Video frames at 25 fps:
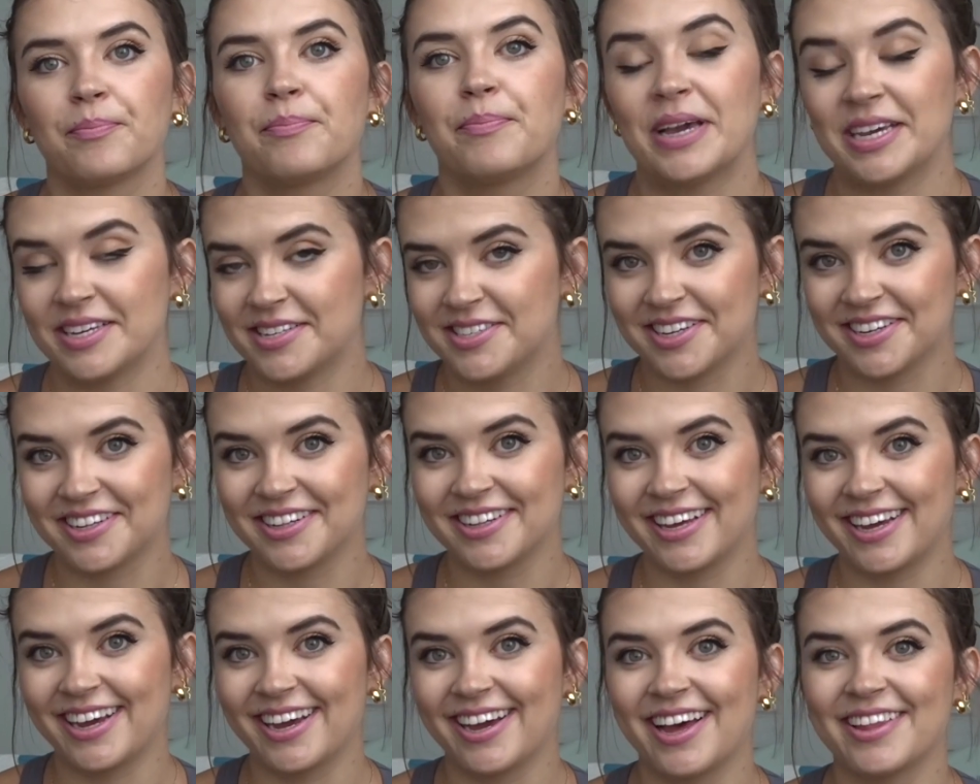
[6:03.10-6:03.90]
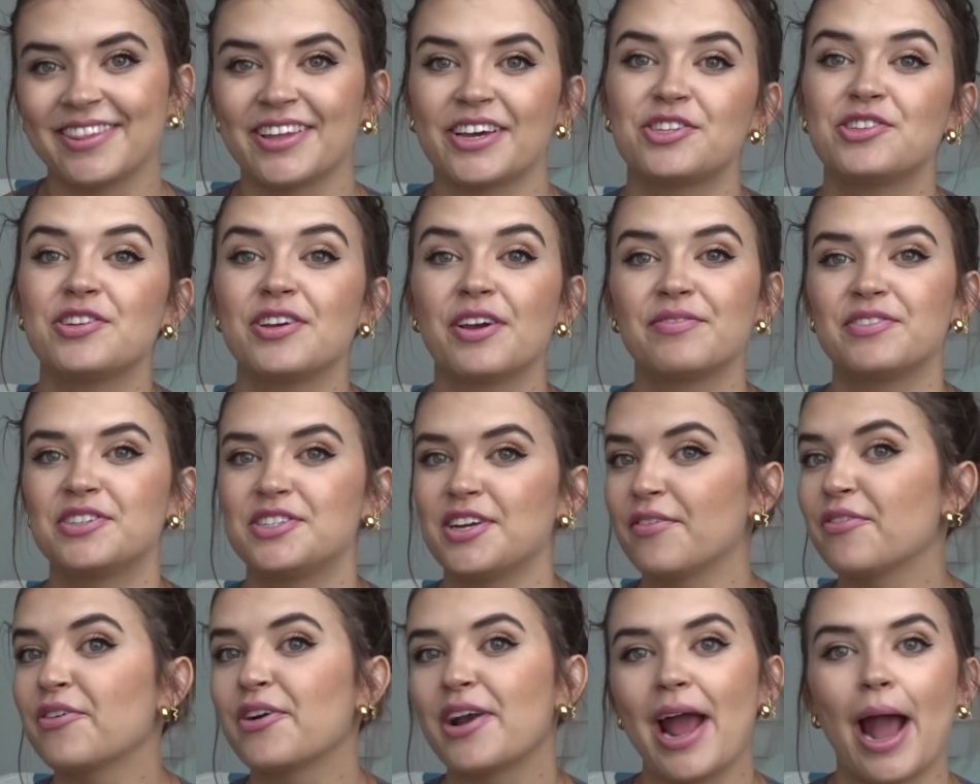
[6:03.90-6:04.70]
basically, unless you have
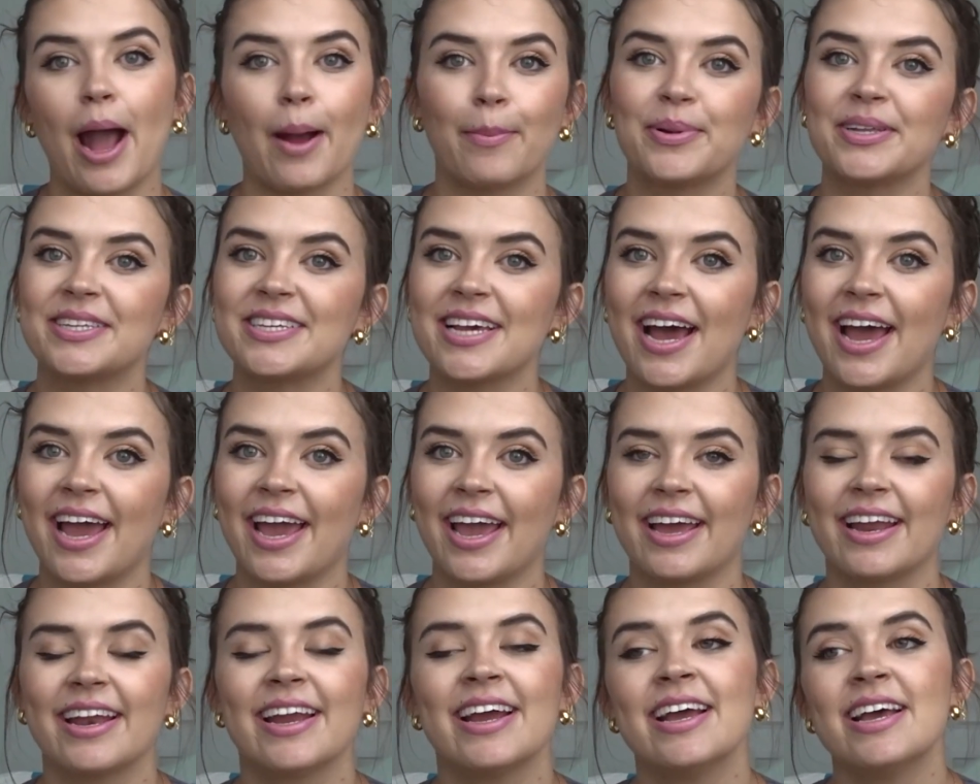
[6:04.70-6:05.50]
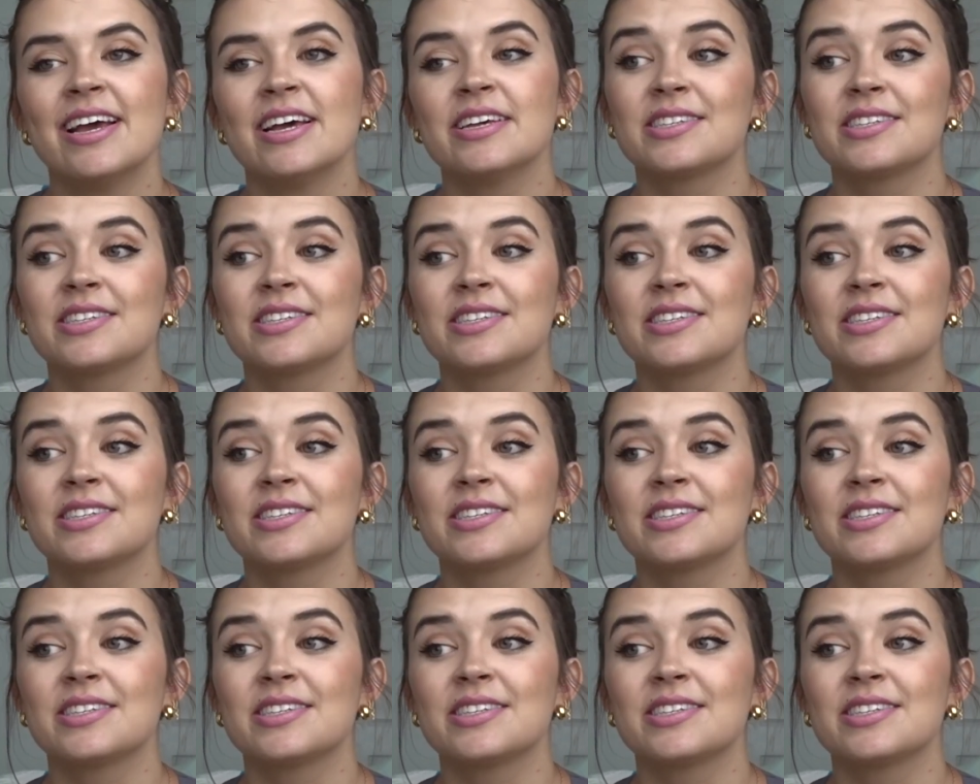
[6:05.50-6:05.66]
different appetite.